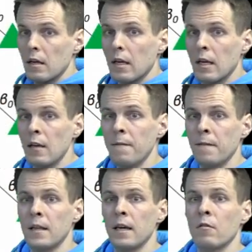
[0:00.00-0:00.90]
If
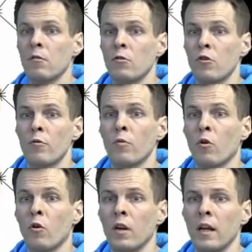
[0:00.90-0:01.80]
the error term
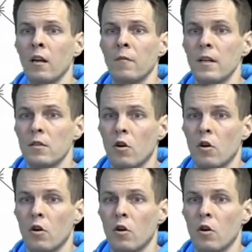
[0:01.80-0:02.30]
or on any of these